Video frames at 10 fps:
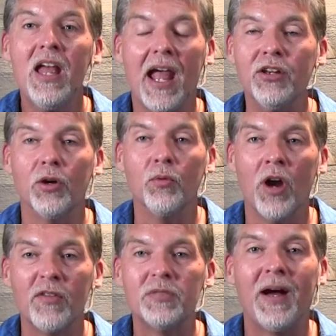and you're
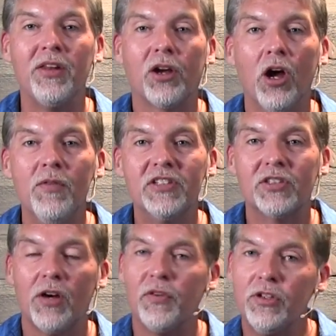nervous about the COVID
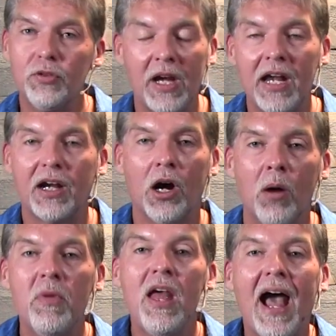stuff and you can't come.